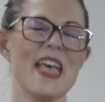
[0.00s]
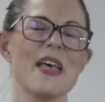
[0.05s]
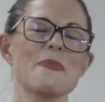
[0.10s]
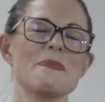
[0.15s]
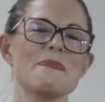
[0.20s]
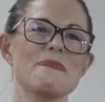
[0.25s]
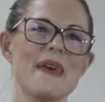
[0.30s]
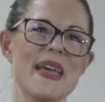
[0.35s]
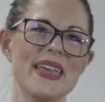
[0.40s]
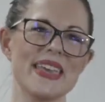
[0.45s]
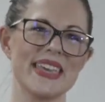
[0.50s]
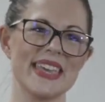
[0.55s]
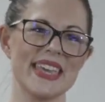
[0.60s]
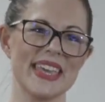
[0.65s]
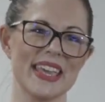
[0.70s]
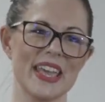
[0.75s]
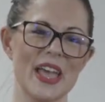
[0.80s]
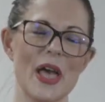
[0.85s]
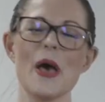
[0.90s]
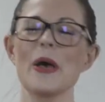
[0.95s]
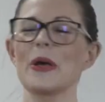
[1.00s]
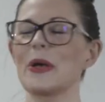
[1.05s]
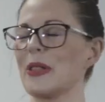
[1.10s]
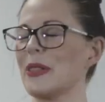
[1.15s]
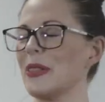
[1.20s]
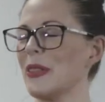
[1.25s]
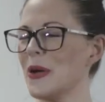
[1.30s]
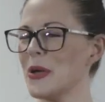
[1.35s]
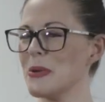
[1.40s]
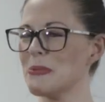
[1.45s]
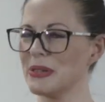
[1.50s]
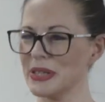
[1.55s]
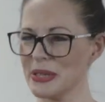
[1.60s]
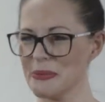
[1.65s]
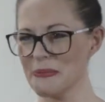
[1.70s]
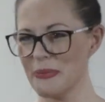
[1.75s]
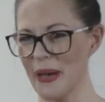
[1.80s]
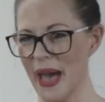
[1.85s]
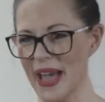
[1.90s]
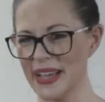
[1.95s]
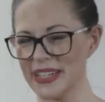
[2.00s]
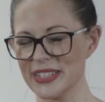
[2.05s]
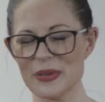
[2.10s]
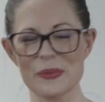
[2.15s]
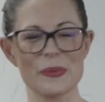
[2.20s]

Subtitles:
making global impact